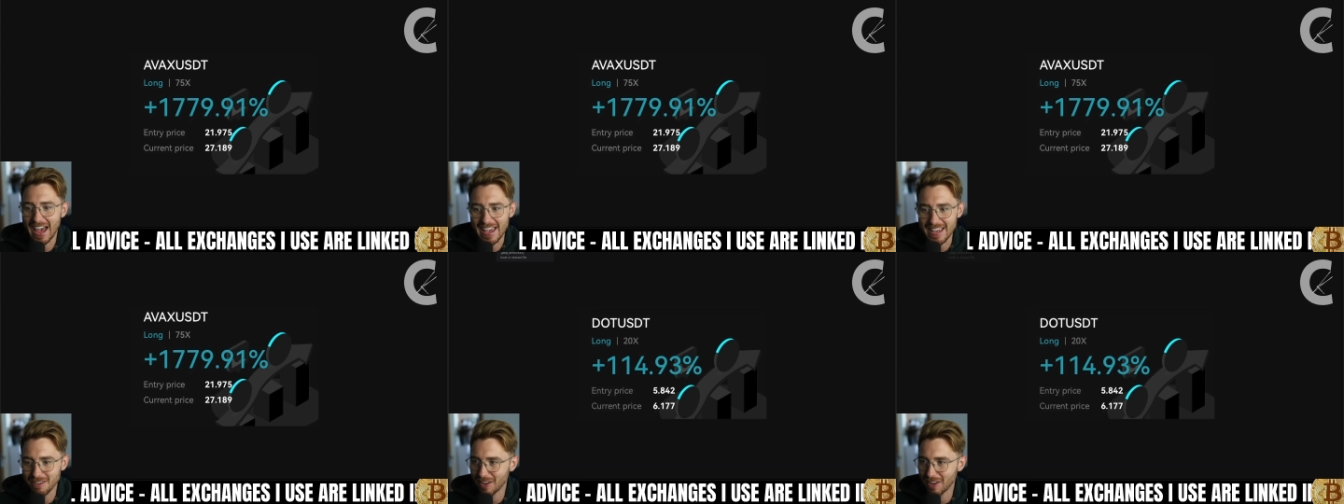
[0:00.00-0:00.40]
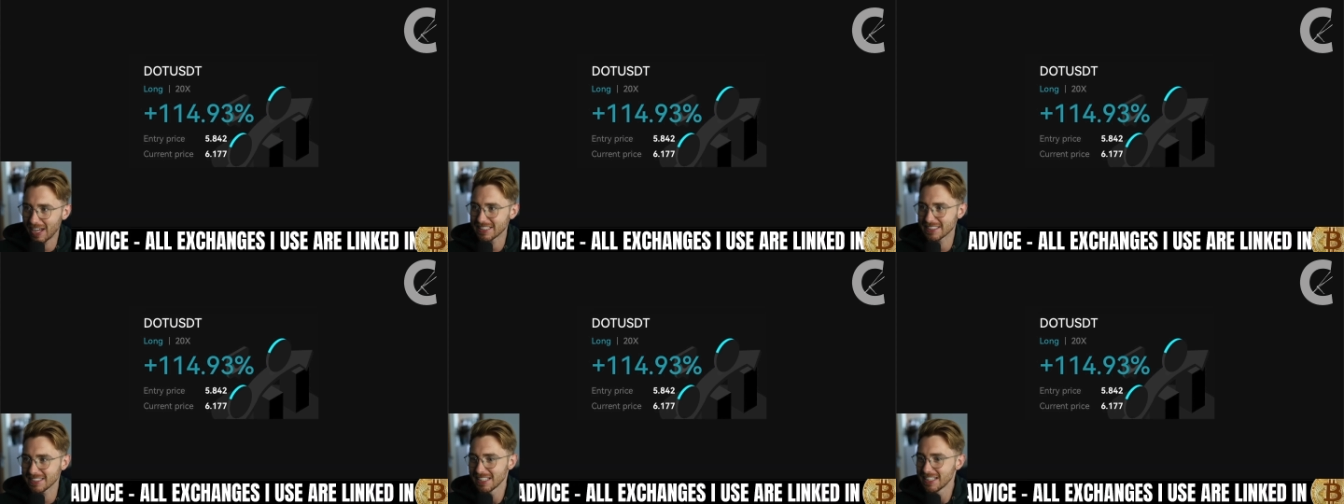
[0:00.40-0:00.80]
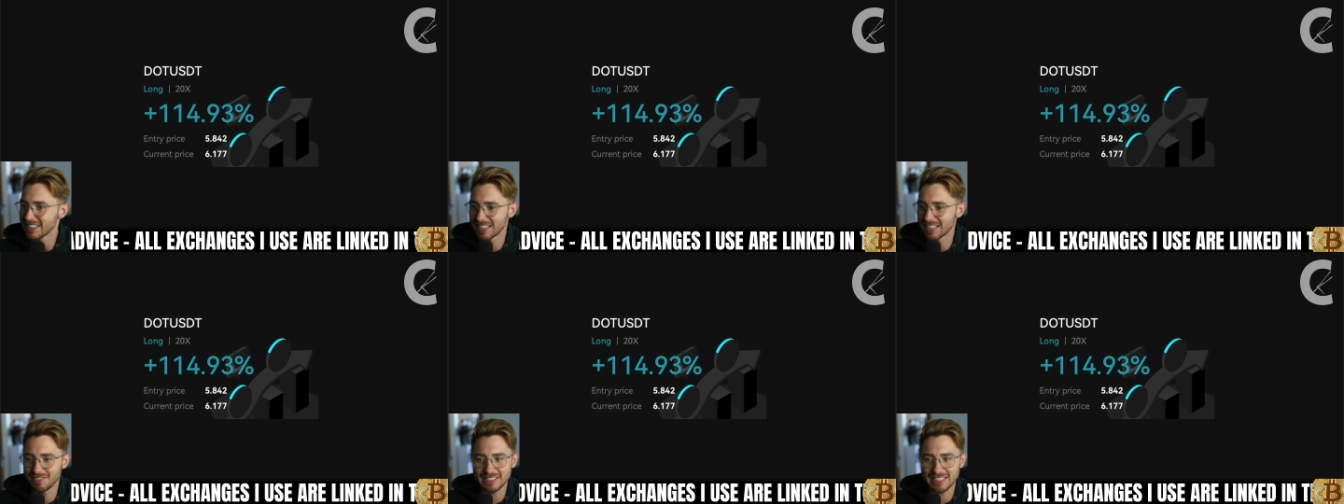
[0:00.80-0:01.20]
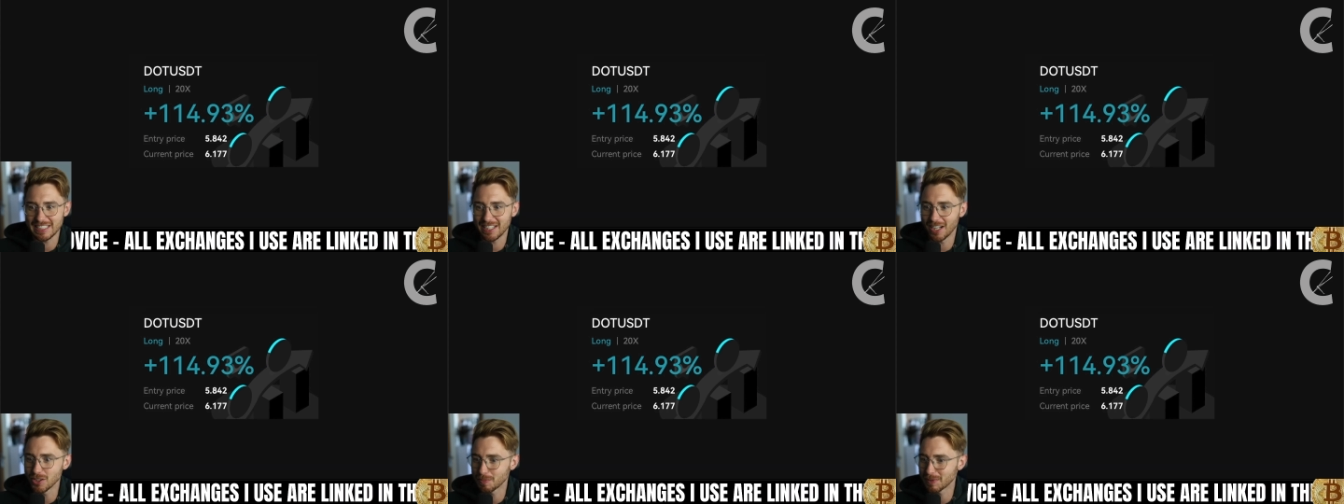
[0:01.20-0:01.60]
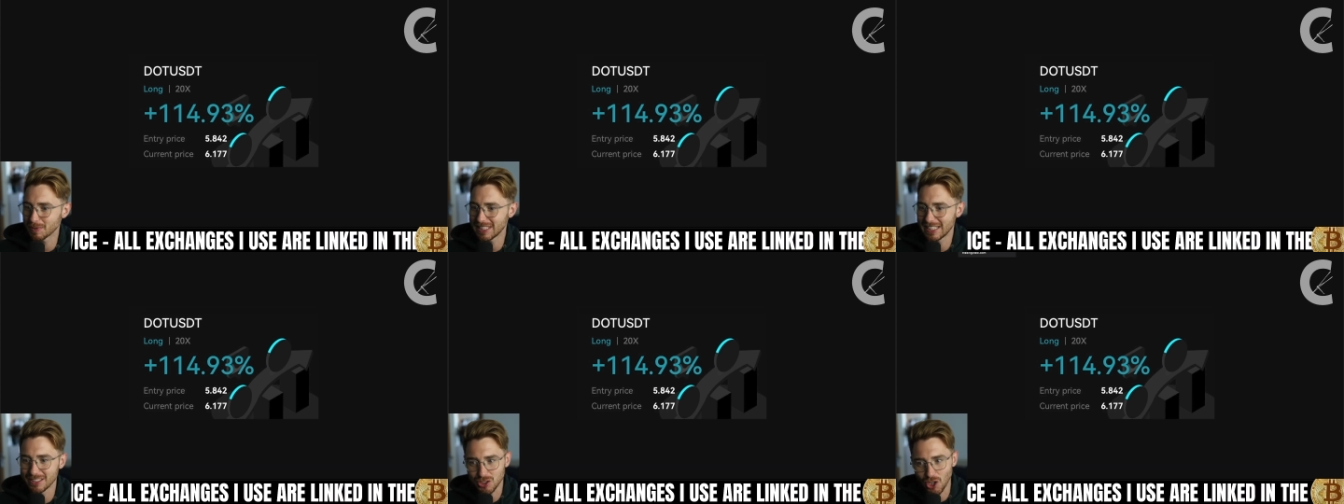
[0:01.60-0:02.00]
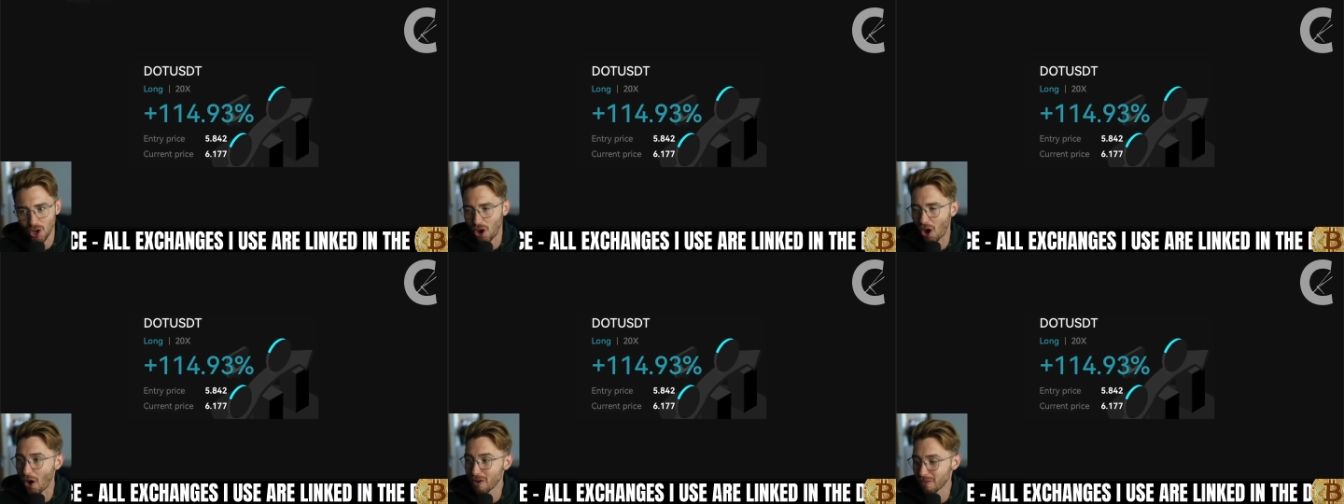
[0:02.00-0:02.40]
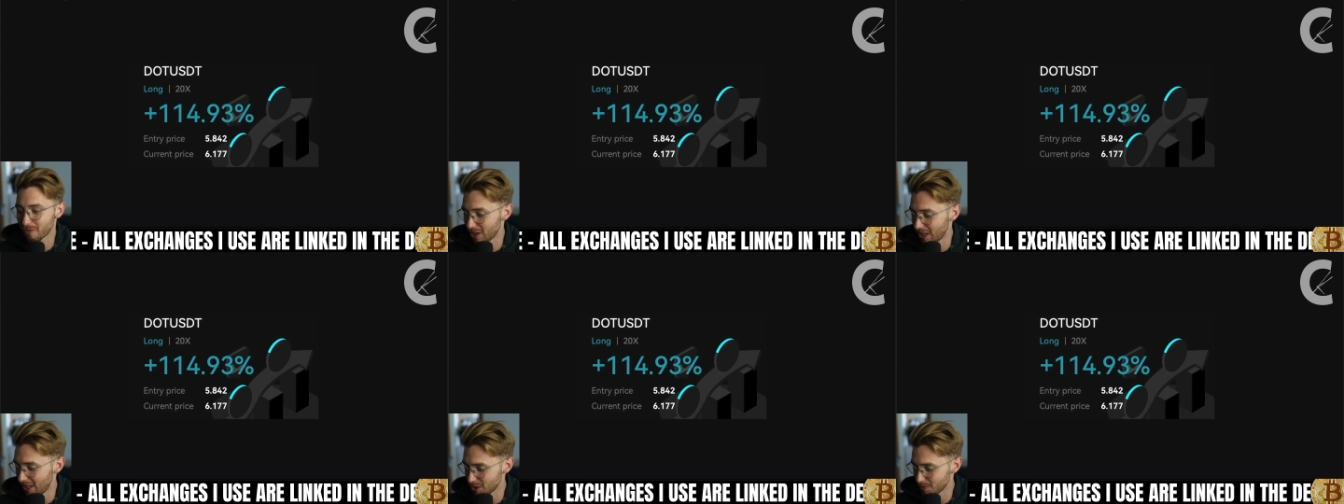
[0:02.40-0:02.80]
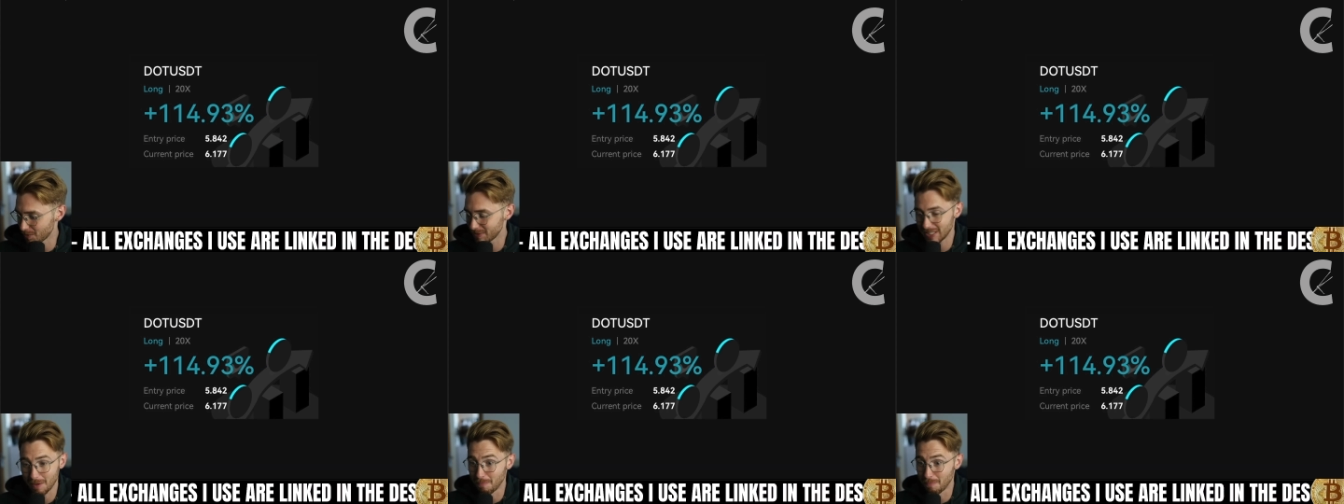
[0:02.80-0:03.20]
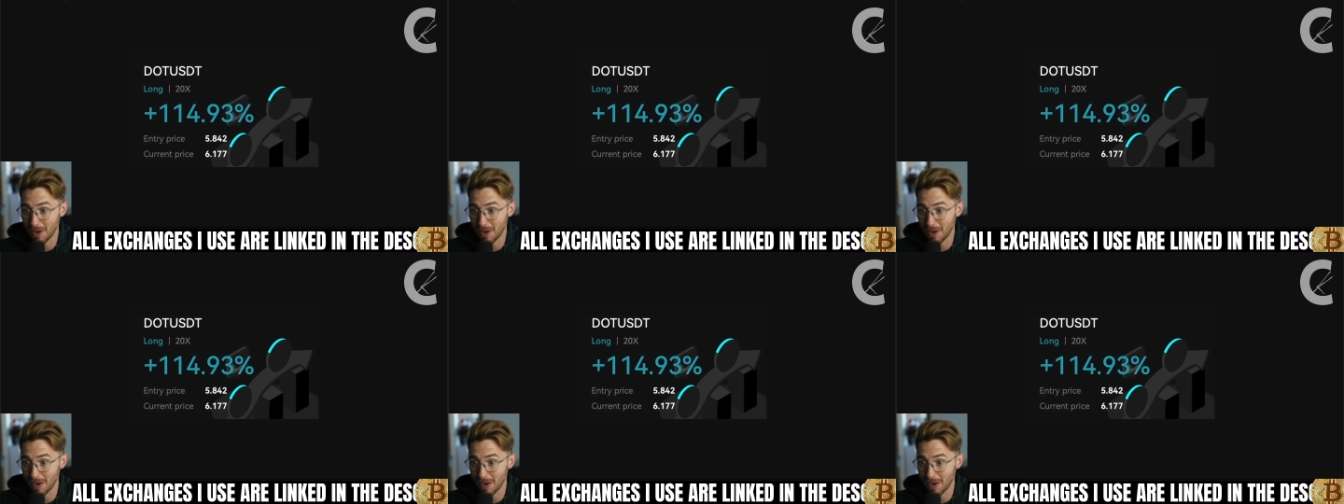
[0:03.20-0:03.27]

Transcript: AVAX, 1700%. DOT, over 100%.